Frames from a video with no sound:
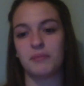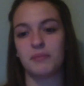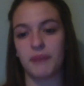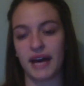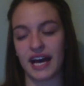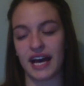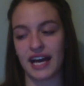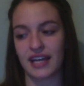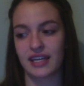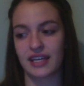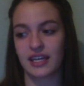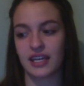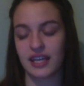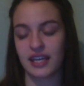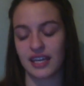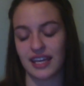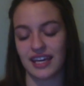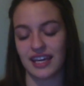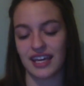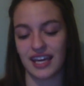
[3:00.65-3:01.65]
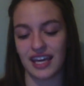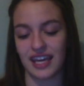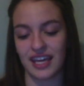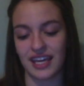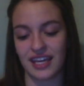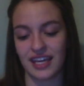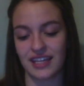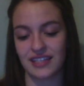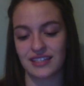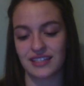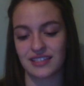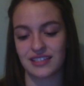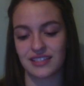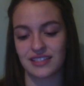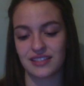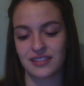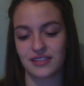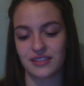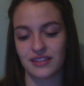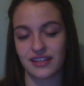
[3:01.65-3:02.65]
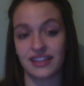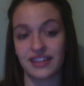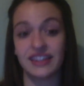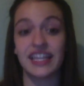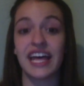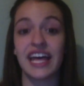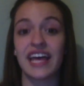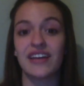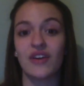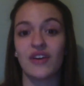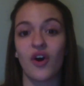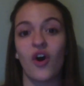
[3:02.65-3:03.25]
back and led